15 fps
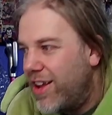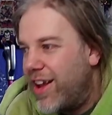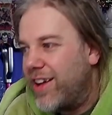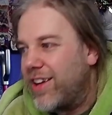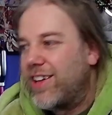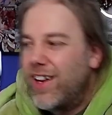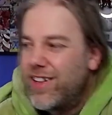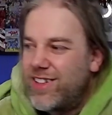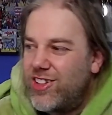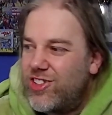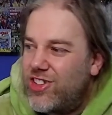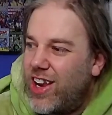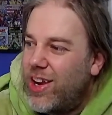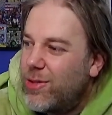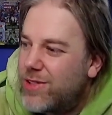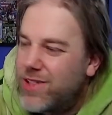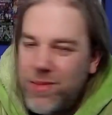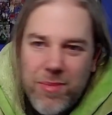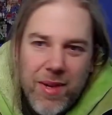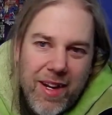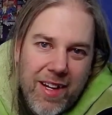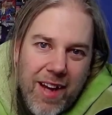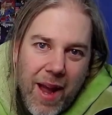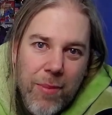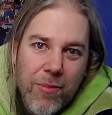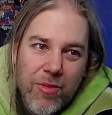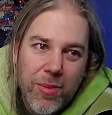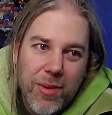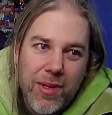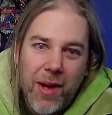and a classic jousting mini-game
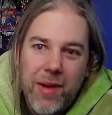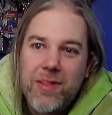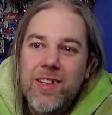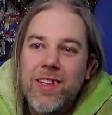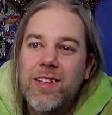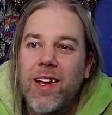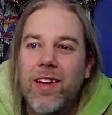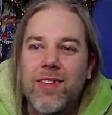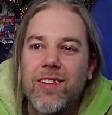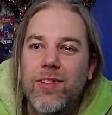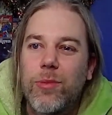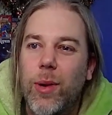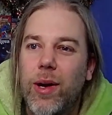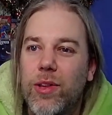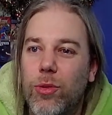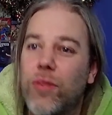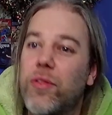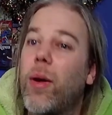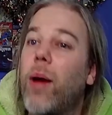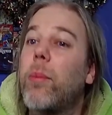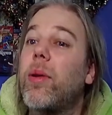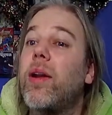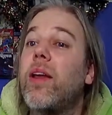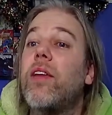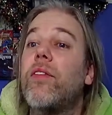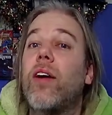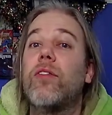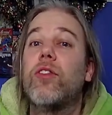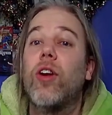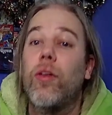from a 1990s White Dwarf. And I believe
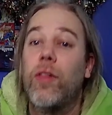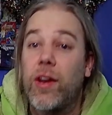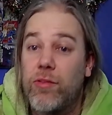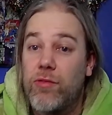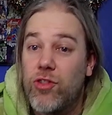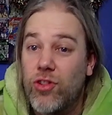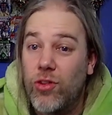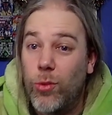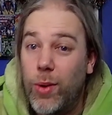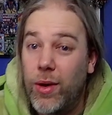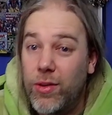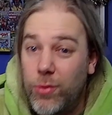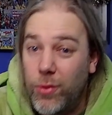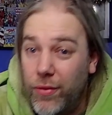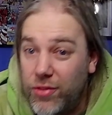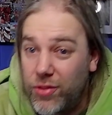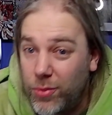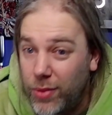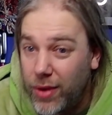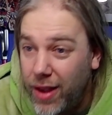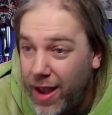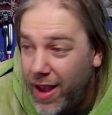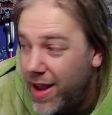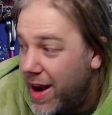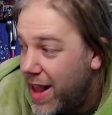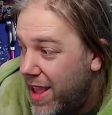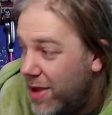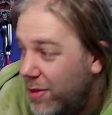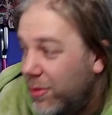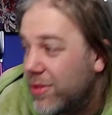I've got that original White Dwarf somewhere, and
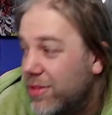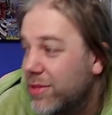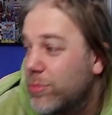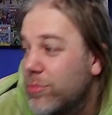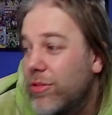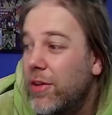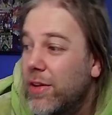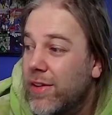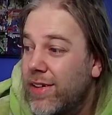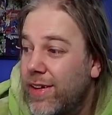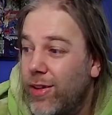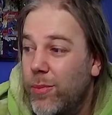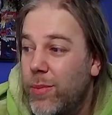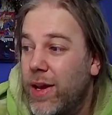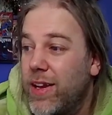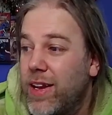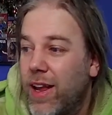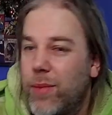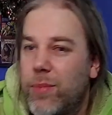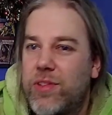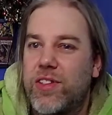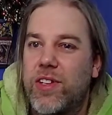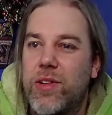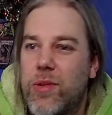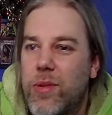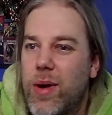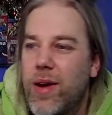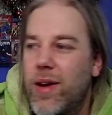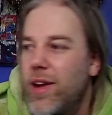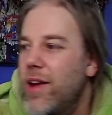it was a brilliant little mini-game.
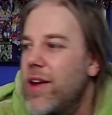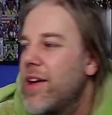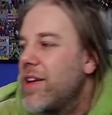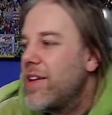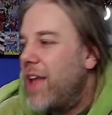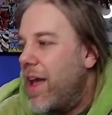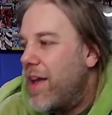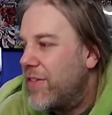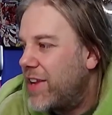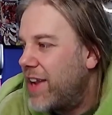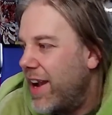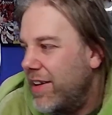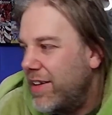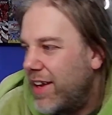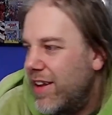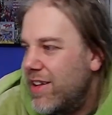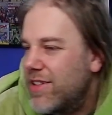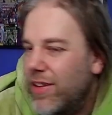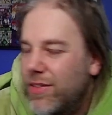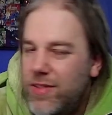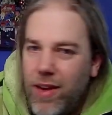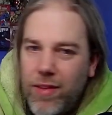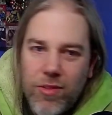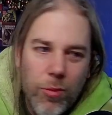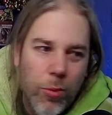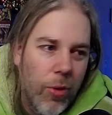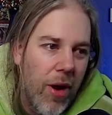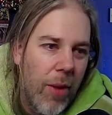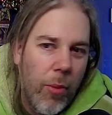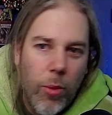So yeah, if you can, get yourselves down to
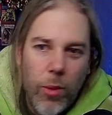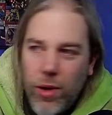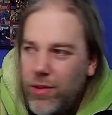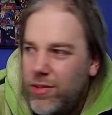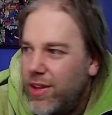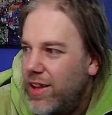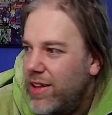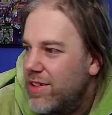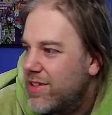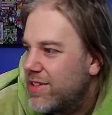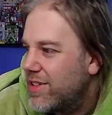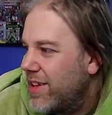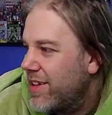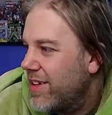Warhammer World. It's